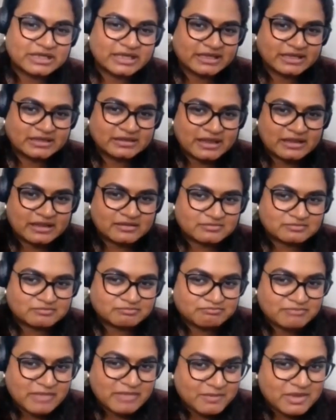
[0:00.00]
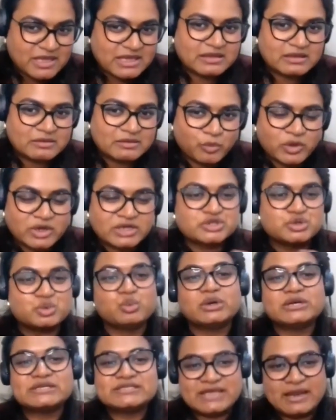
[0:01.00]
like, and then maybe work
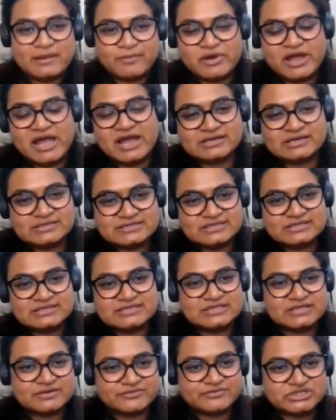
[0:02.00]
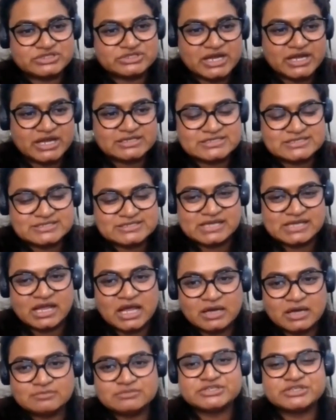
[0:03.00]
towards that practice instead of trying to
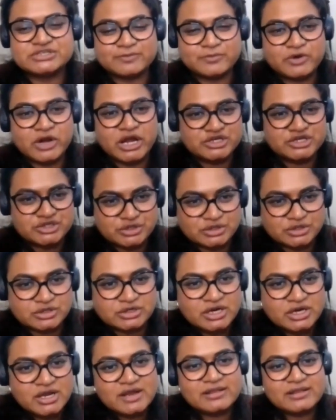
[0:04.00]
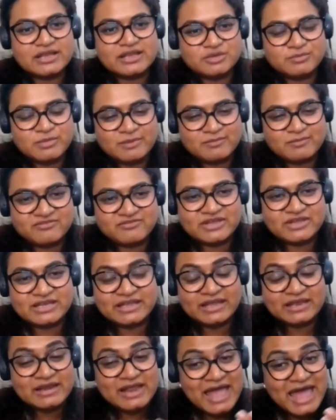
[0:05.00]
succumb to the pressure that you may be
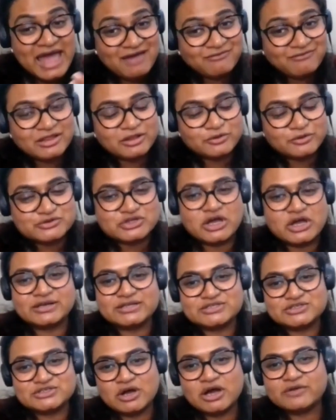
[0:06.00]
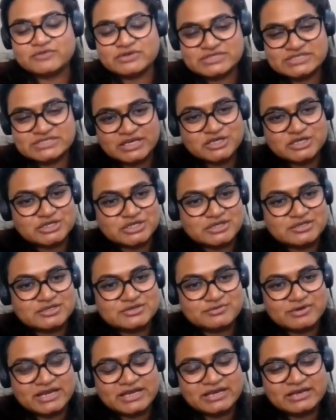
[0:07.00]
feeling, and having those honest
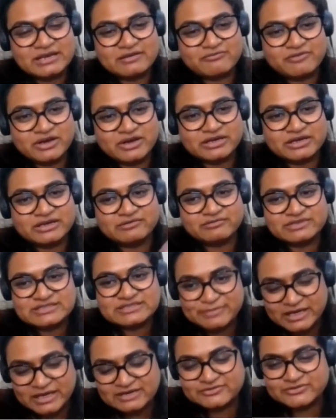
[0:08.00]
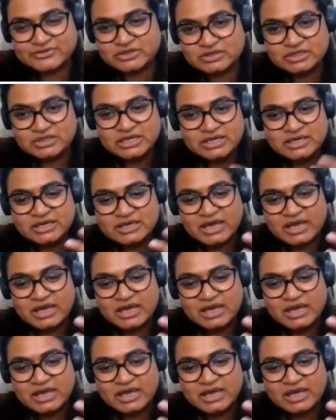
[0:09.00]
conversations, right, in a very respectful